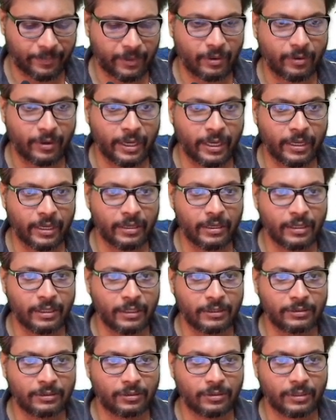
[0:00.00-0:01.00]
Okay,
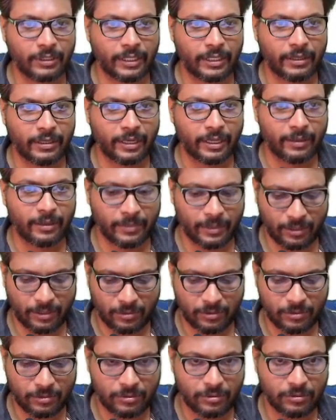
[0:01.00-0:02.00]
so let name
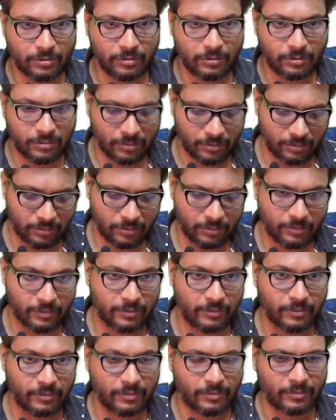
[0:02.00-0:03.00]
equal
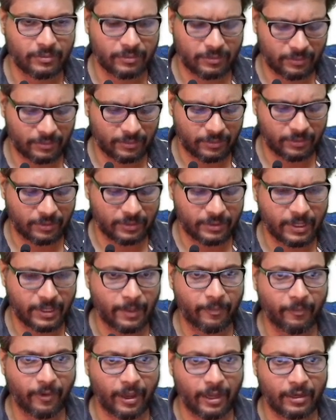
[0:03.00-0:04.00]
to
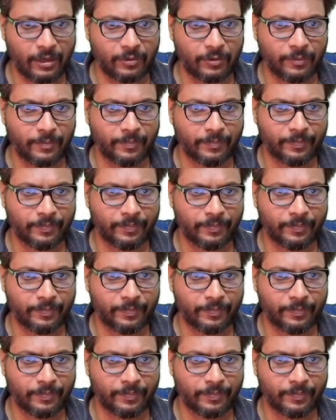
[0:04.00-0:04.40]
some value.